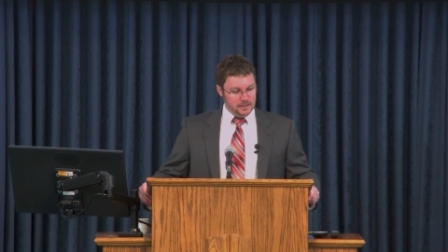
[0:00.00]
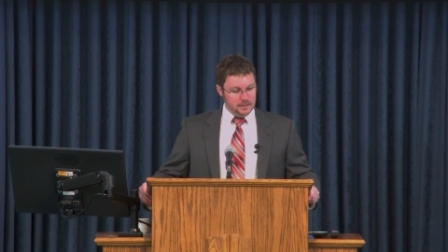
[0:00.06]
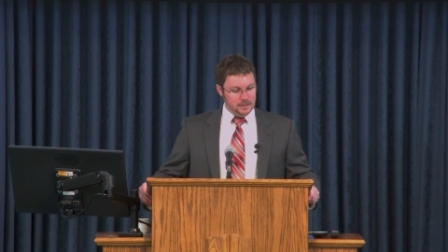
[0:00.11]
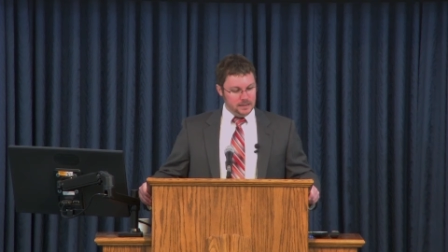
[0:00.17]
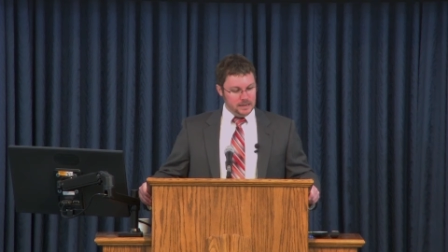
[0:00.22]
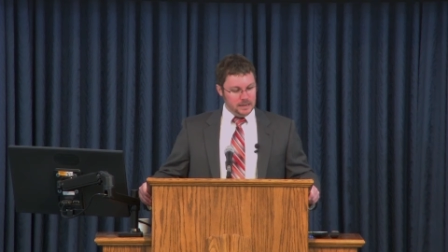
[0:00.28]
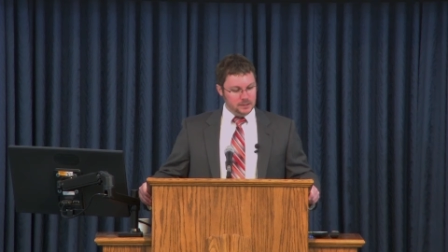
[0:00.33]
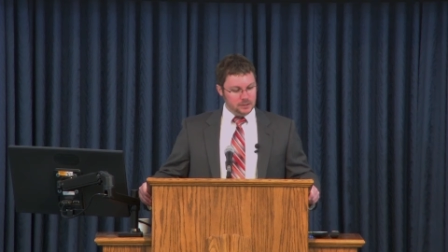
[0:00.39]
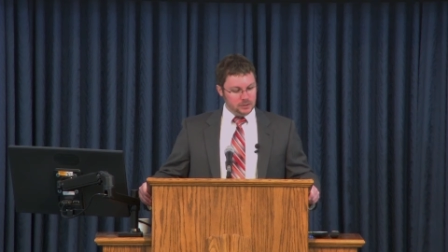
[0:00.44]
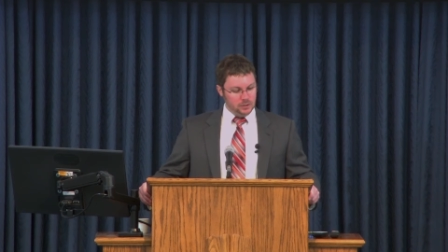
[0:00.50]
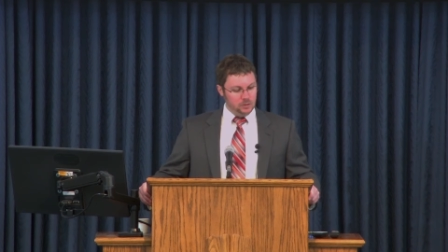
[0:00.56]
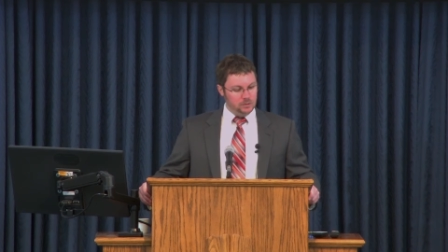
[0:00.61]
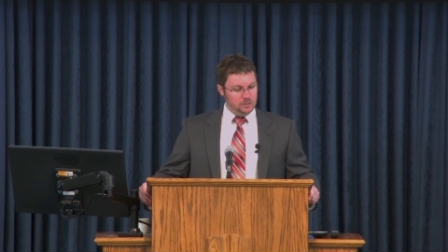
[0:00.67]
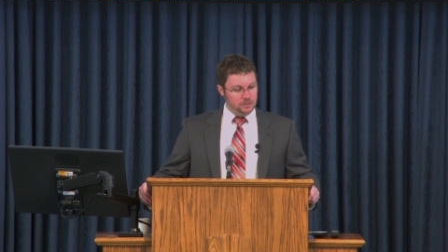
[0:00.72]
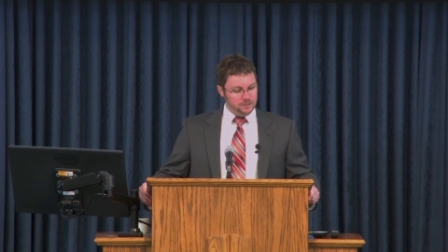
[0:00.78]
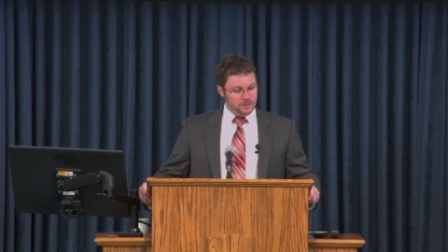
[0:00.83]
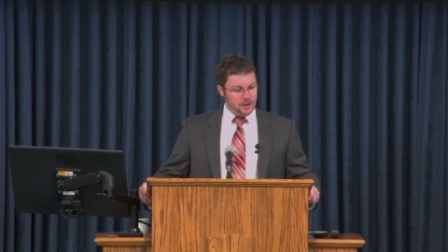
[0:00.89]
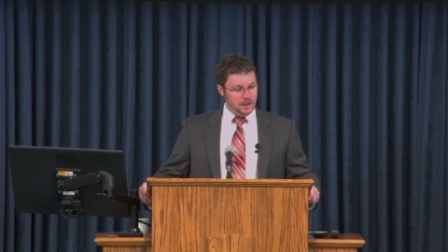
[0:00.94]
his own
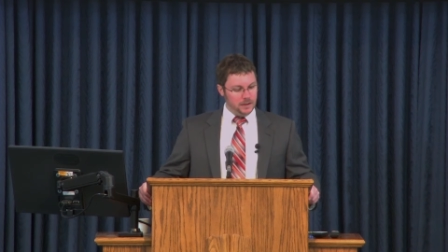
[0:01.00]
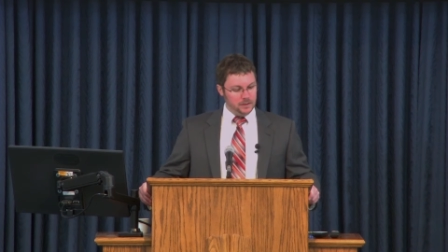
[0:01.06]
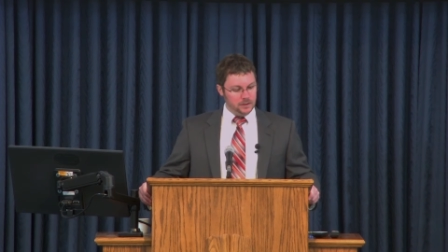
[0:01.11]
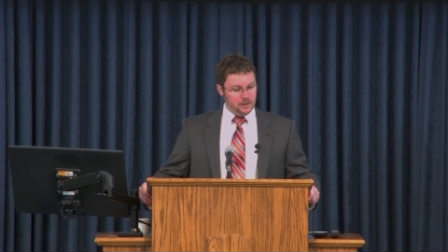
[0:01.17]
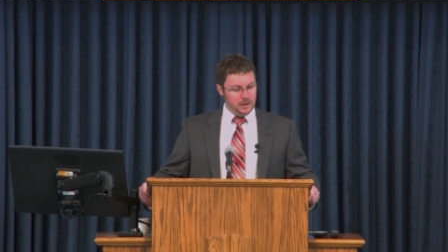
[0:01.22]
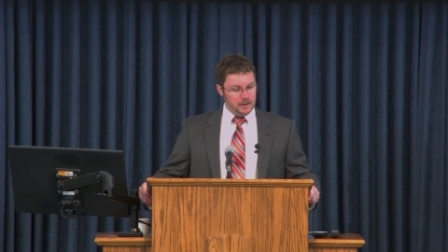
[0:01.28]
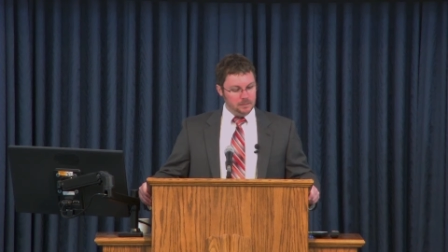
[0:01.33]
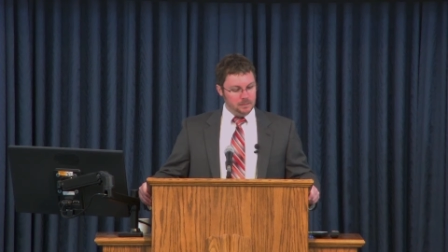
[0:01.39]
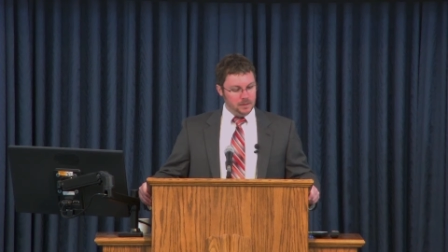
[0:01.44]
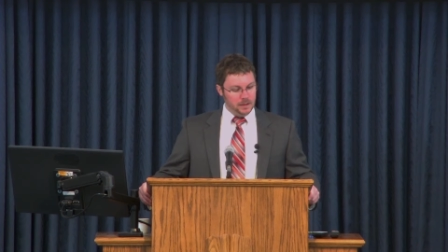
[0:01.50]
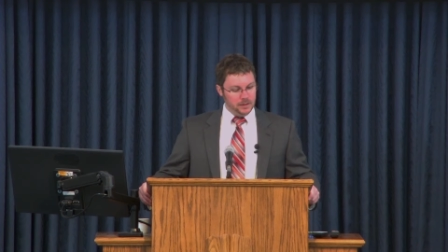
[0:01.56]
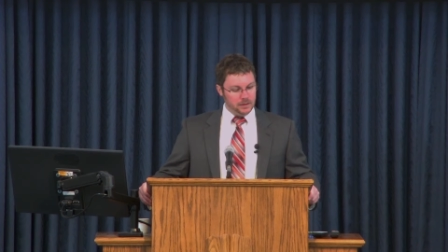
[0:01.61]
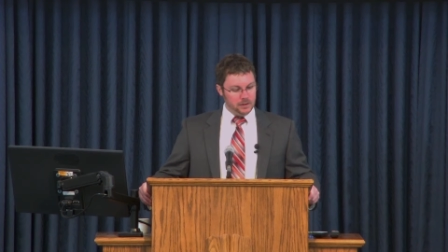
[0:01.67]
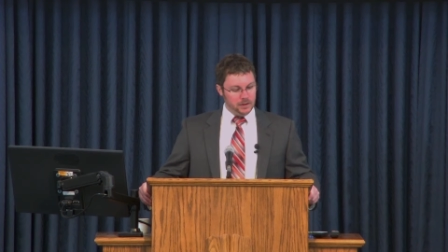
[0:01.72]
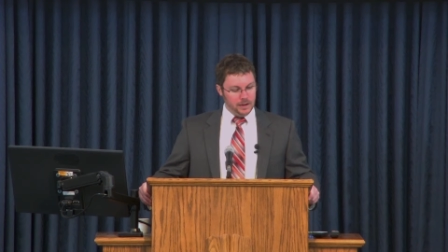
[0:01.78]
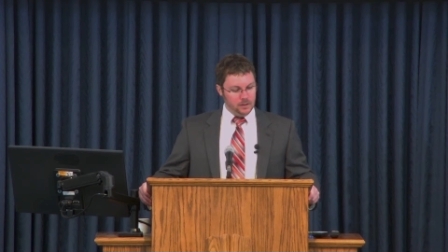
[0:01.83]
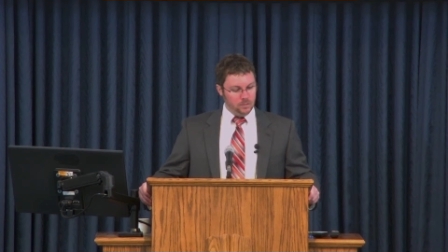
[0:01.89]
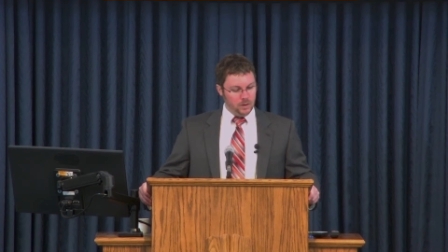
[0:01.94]
father and mother
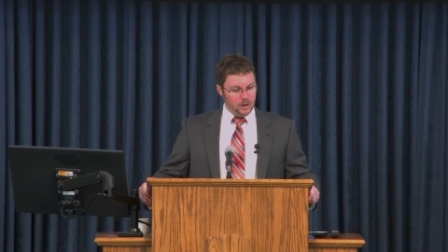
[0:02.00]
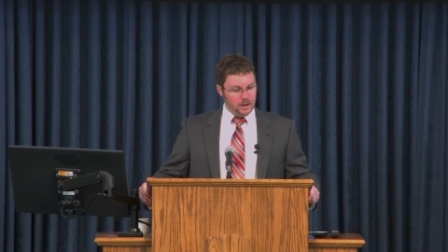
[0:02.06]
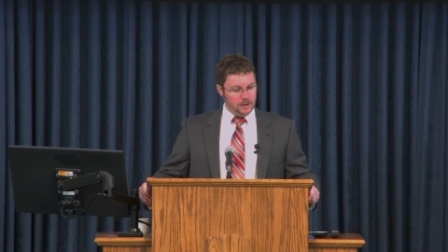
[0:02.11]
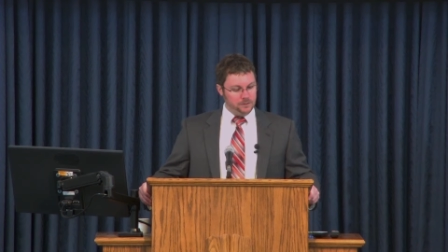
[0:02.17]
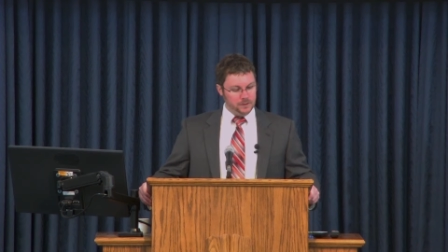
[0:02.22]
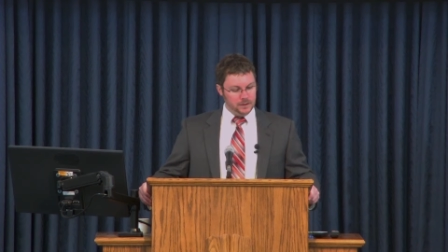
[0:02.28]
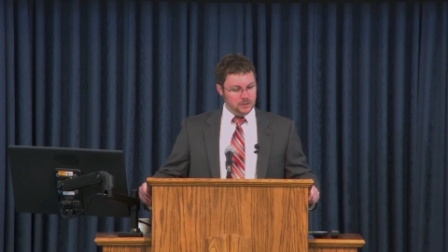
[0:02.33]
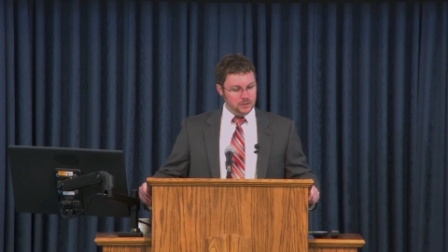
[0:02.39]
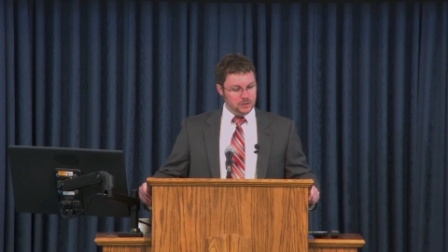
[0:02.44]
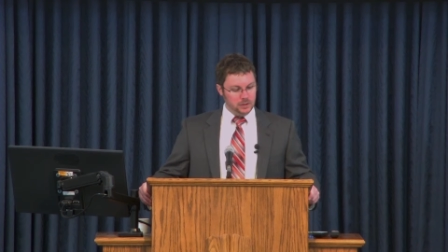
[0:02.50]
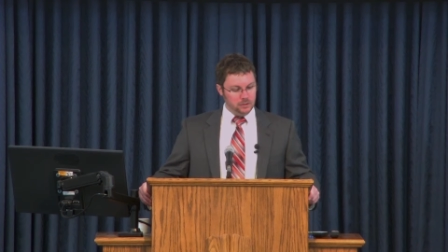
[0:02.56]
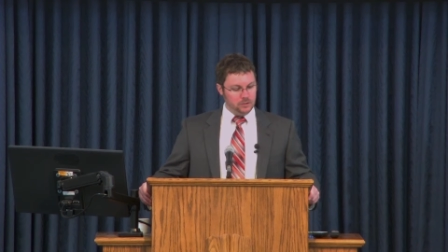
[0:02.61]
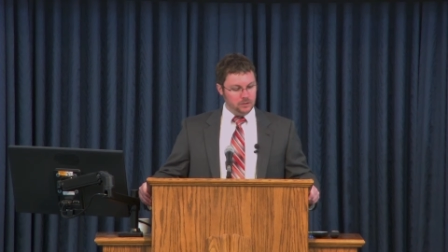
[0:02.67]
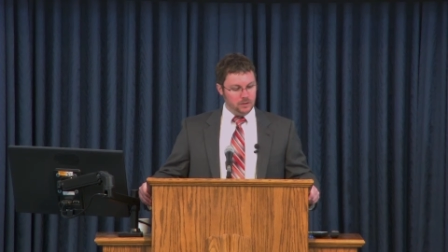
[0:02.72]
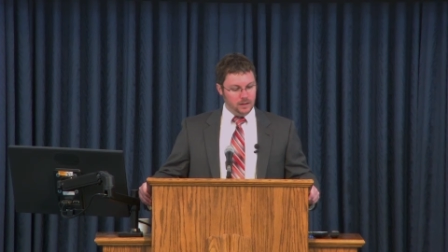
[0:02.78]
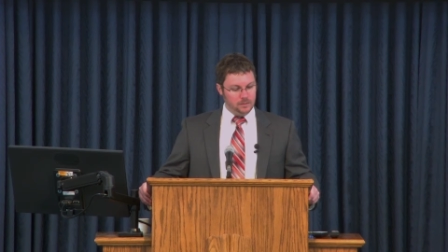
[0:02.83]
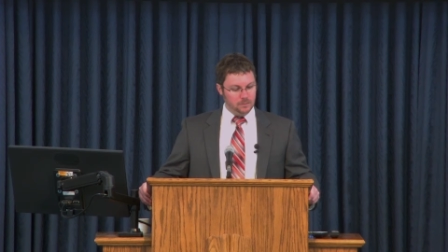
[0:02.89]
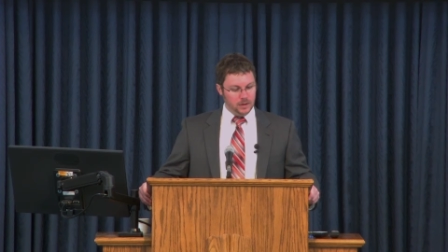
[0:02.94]
and wife and children
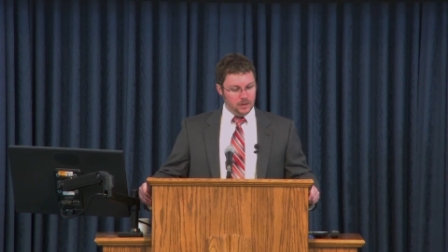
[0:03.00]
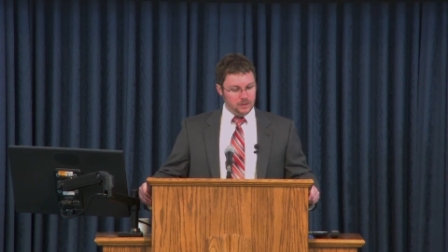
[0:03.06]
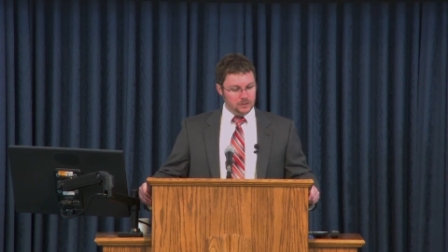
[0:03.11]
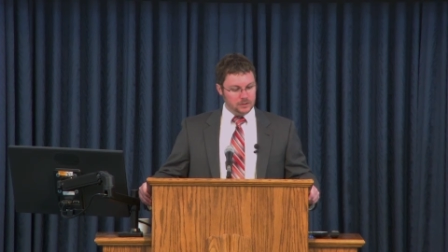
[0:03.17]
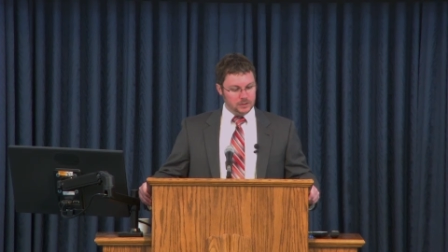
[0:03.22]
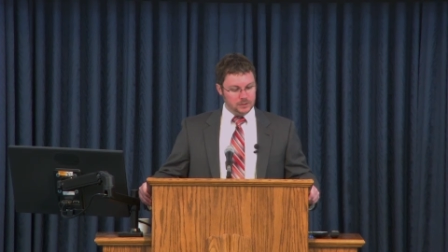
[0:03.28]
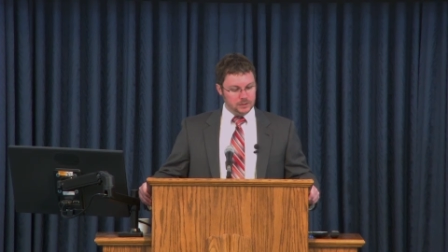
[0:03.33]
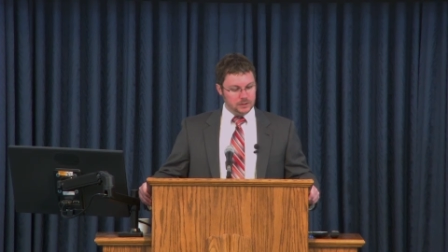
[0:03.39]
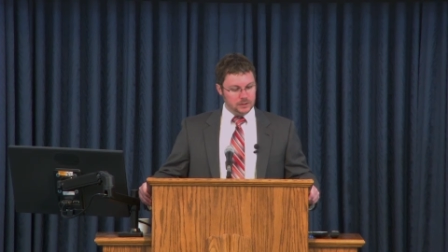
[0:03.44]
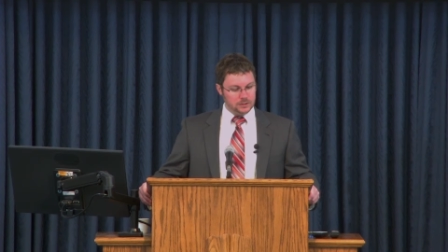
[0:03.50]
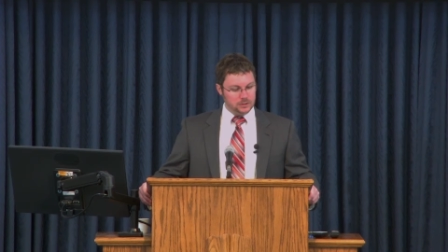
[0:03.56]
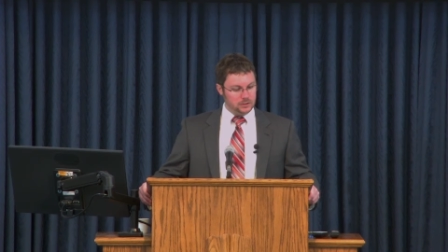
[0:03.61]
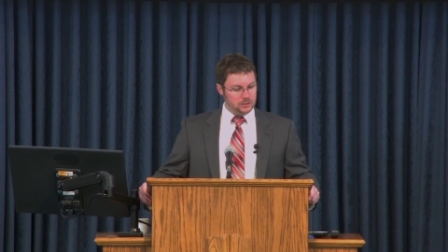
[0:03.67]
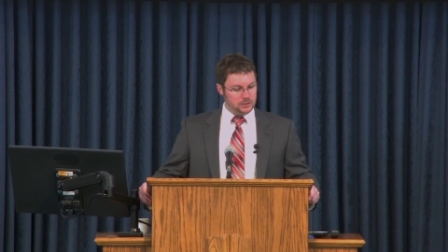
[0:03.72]
and brothers and sisters,